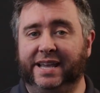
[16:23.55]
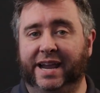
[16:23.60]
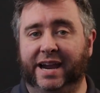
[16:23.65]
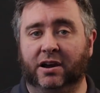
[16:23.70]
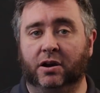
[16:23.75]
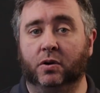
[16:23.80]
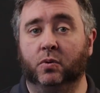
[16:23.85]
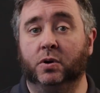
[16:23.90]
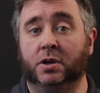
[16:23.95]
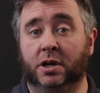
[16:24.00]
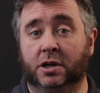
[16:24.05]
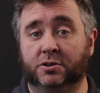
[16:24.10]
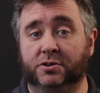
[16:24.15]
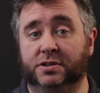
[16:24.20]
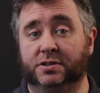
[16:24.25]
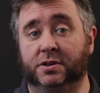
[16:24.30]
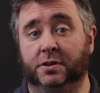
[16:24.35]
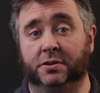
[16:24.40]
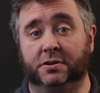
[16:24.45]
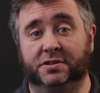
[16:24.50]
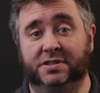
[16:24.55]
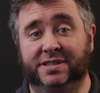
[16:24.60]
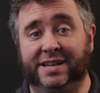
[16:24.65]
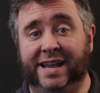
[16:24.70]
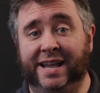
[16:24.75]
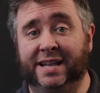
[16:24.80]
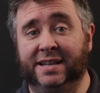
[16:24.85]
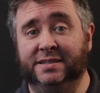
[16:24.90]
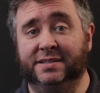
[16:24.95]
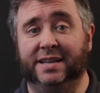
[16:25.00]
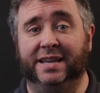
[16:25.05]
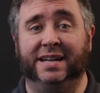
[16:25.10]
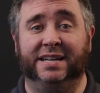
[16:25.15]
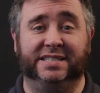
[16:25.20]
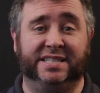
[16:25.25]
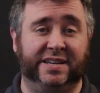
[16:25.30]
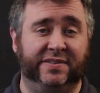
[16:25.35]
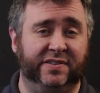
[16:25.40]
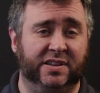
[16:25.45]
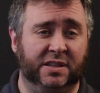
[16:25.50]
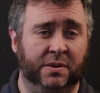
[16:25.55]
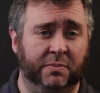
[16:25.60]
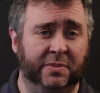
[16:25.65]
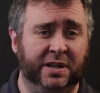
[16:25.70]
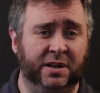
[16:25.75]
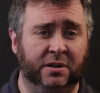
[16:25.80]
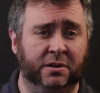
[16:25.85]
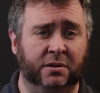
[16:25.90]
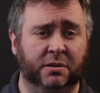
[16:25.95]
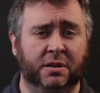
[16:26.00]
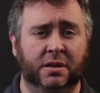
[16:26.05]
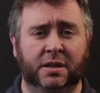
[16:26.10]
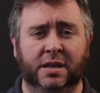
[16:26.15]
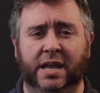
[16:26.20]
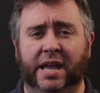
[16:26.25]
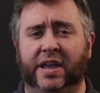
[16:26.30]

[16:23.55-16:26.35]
the Era 100s on their stands and a TV in the middle,